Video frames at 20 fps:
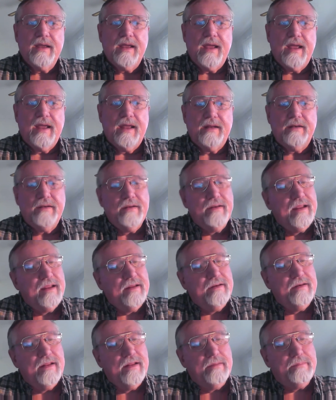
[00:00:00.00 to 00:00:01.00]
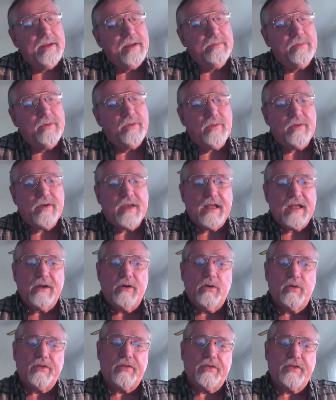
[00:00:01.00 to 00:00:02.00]
And people can
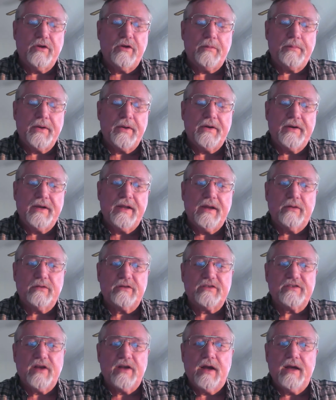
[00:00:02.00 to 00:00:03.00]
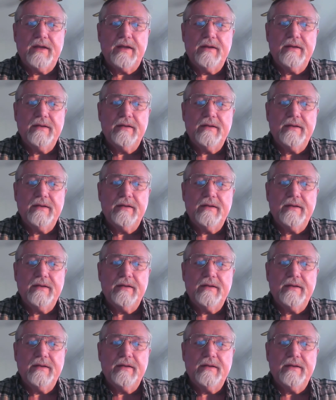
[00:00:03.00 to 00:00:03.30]
go to therapy on the outside,